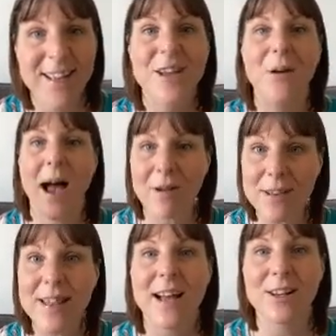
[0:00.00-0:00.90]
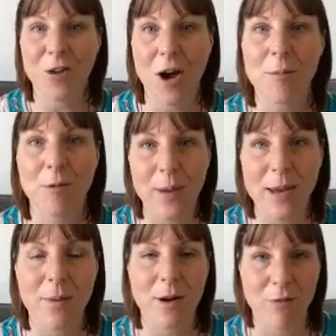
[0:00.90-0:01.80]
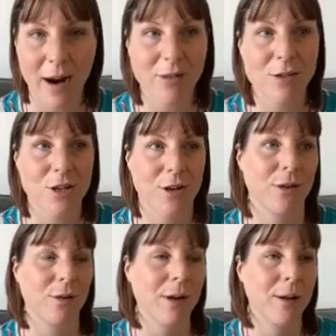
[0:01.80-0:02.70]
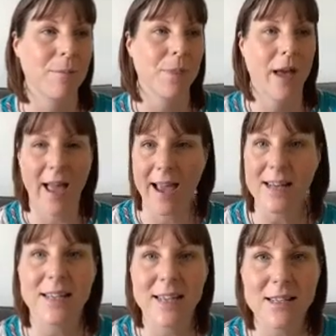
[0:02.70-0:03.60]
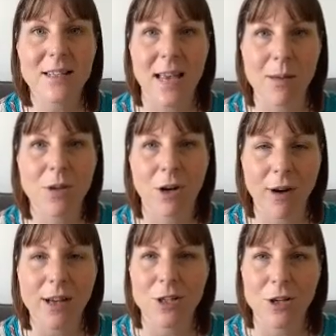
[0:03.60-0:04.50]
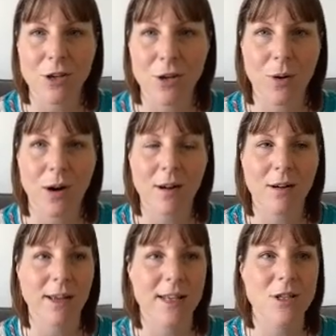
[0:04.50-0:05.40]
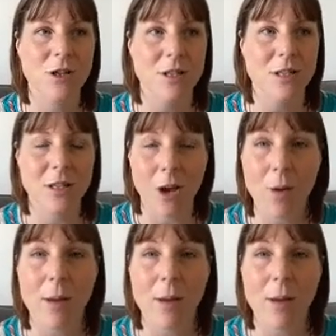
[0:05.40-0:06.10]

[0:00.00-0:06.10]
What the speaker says: So having that tribe of people around you that are heading in the same direction you are is just so